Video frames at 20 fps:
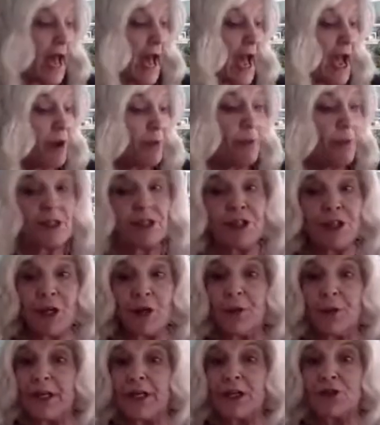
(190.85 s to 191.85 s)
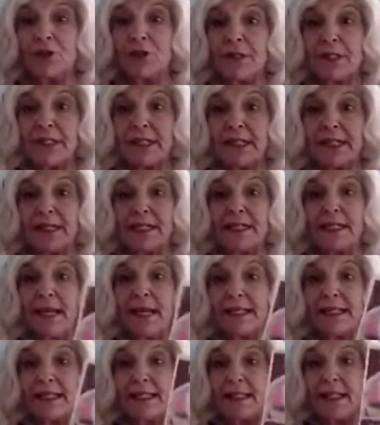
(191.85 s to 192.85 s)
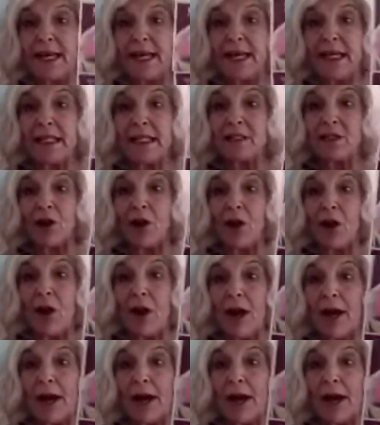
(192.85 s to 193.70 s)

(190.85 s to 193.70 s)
And what's so interesting is that today's card,